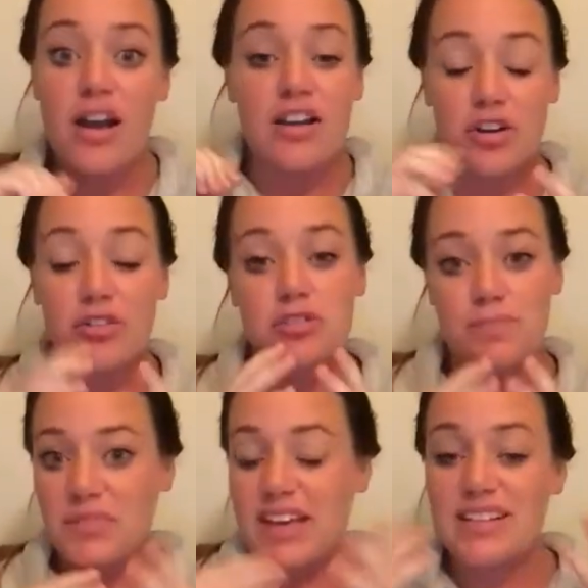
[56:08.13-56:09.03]
you know,
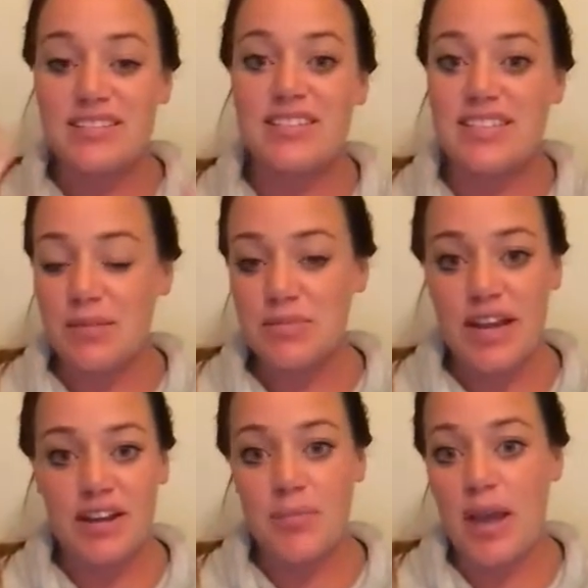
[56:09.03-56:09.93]
it seems
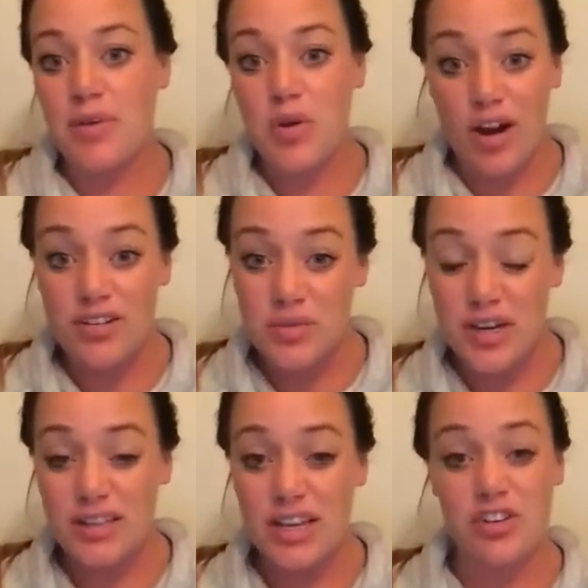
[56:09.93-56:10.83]
like maybe you aren't doing
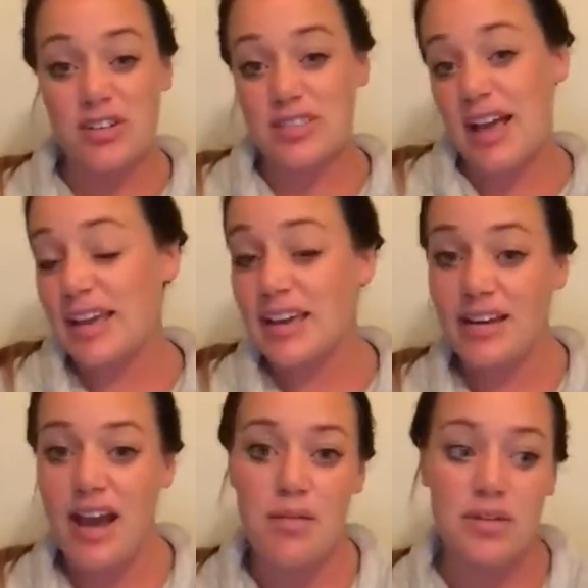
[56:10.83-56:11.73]
anything and you're just liking and
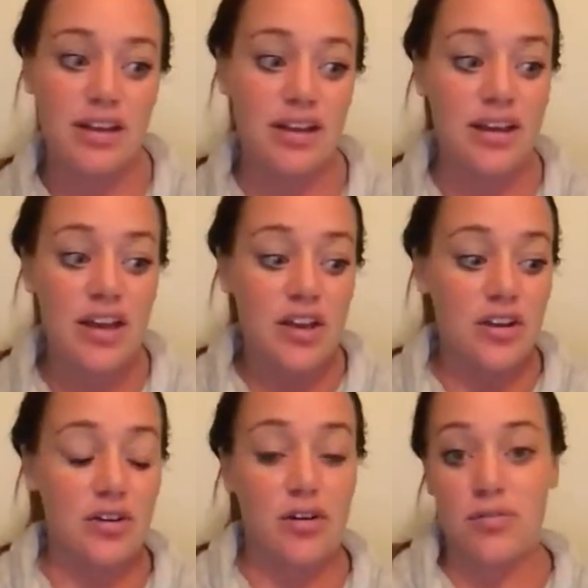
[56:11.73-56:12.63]
commenting and, you
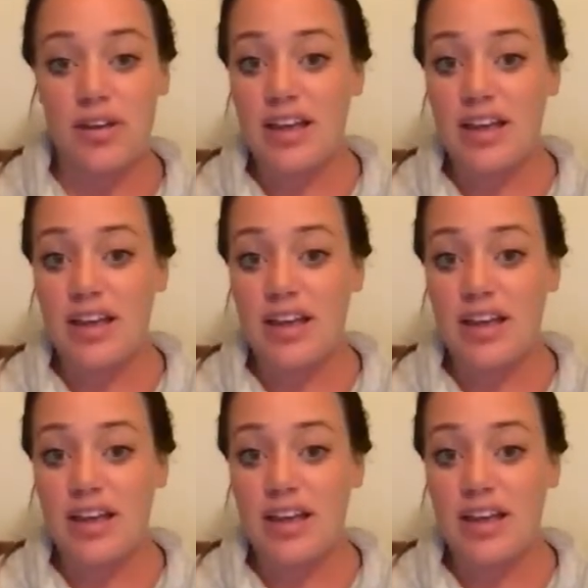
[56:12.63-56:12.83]
know,